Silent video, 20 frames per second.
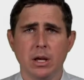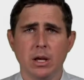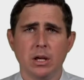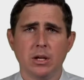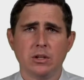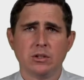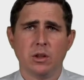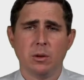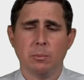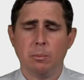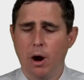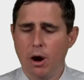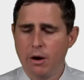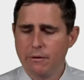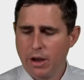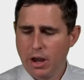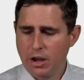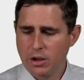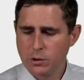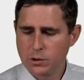So the par
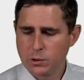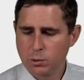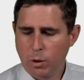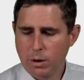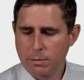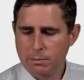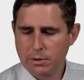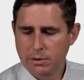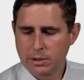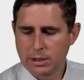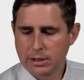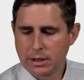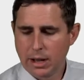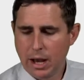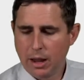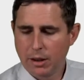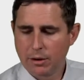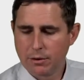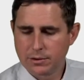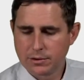value is $1 million.
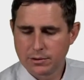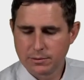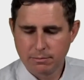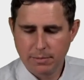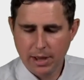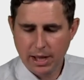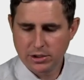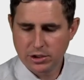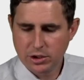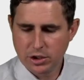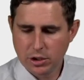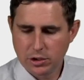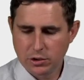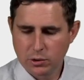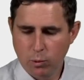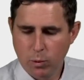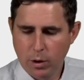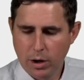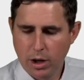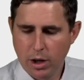That's just
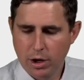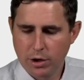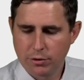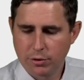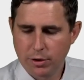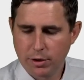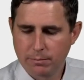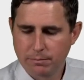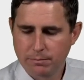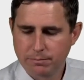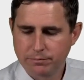100